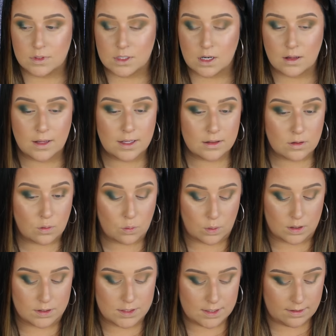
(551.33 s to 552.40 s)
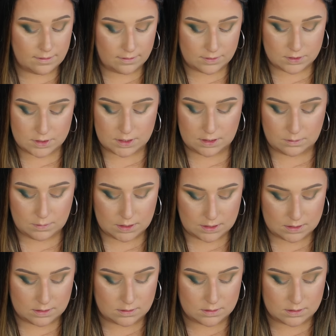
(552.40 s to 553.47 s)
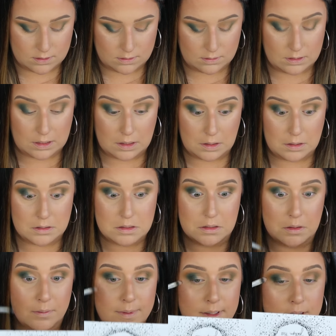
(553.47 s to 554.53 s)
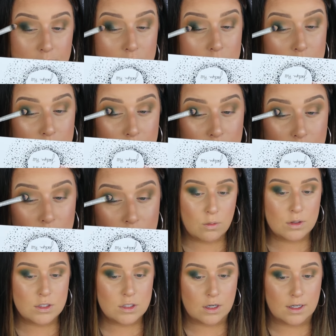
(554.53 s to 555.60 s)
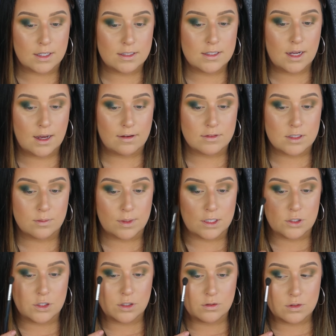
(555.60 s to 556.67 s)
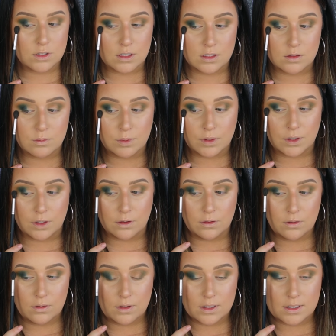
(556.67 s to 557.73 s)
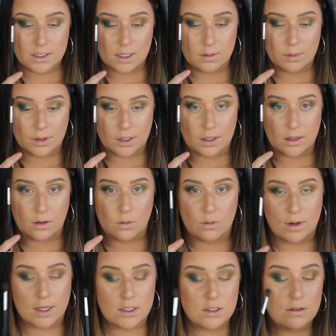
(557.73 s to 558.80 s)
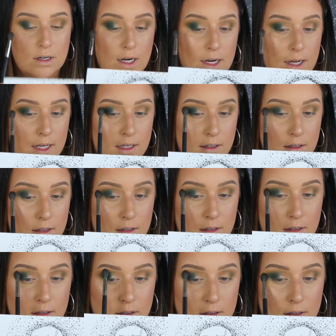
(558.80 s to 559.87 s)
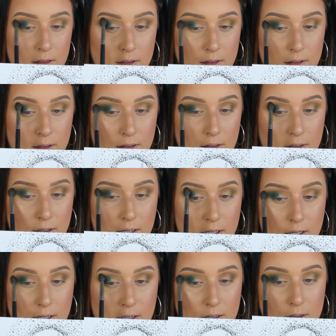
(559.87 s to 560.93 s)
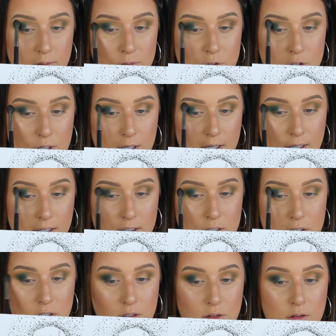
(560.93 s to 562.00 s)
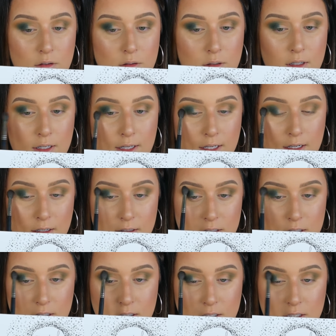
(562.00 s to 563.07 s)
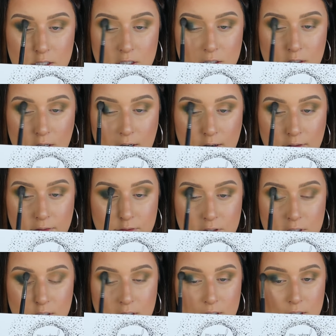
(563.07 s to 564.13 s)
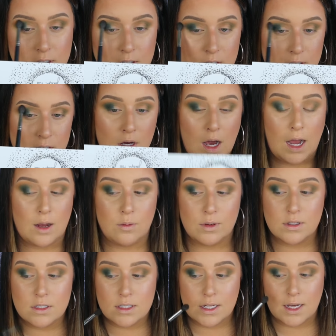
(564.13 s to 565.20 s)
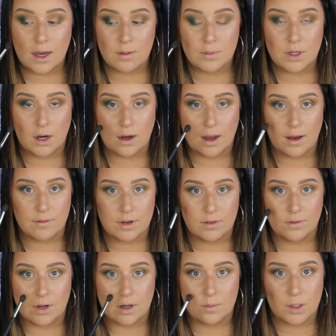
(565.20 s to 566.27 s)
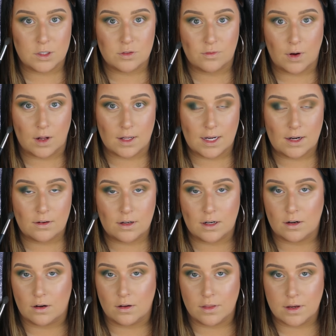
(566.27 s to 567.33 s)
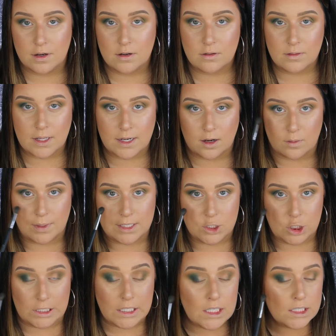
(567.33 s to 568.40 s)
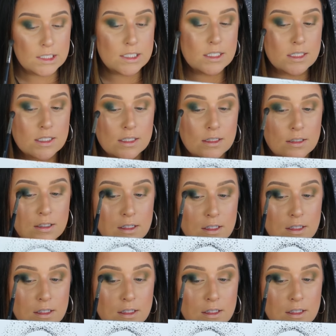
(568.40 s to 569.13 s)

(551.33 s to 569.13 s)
It's not like the worst I've ever seen, but it's also not the best. We're starting to have some issues. This blue is like blending way too high, and I'm trying to get it soft. I will say I'm not having very much fallout at all though, like on my cheeks.